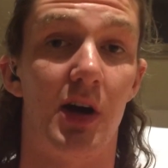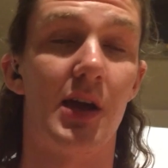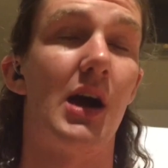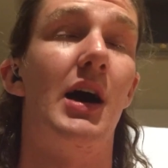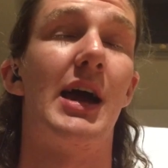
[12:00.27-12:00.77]
right,
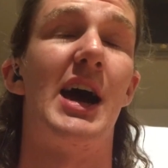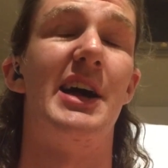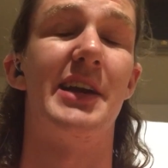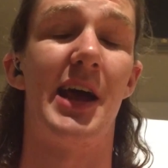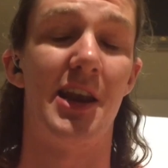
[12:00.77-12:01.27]
I
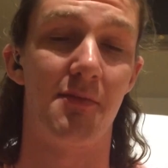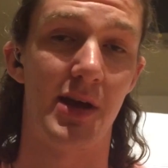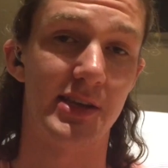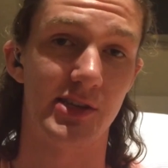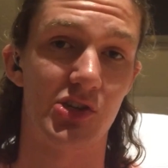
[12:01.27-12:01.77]
had an
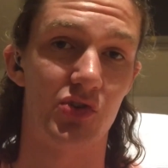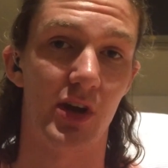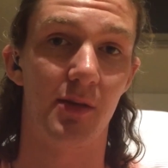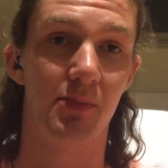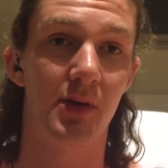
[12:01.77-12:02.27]
amazing
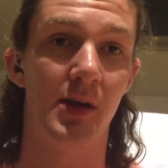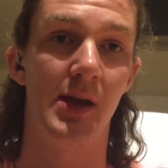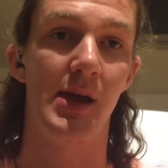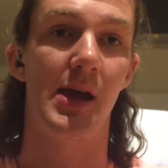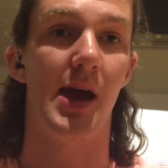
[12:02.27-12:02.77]
trip,
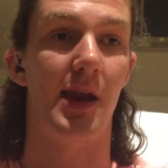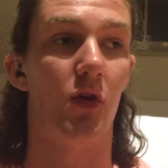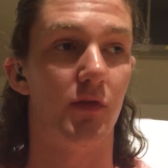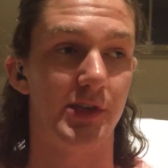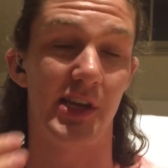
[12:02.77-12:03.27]
and
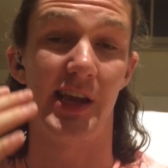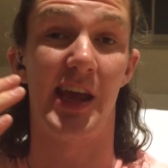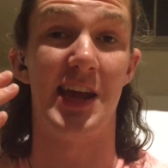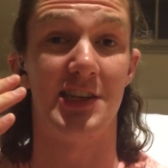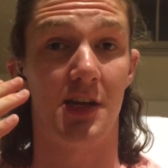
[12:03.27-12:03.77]
obviously
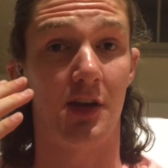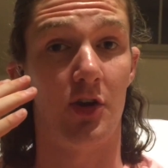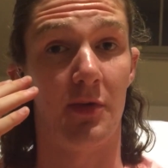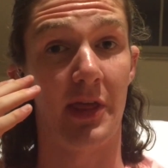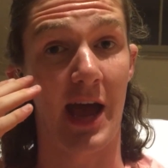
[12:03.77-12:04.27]
it's
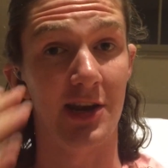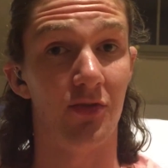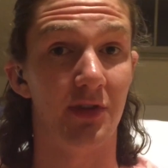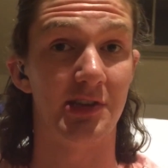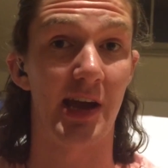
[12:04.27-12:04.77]
going to be the end
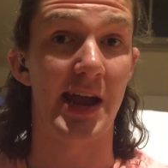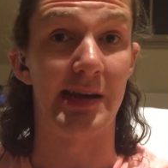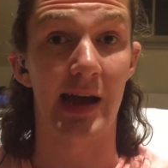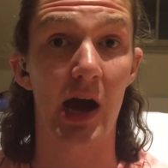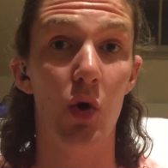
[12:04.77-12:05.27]
of the day
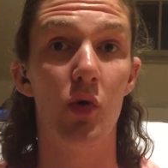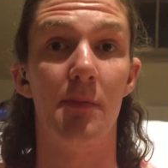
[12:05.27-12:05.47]
now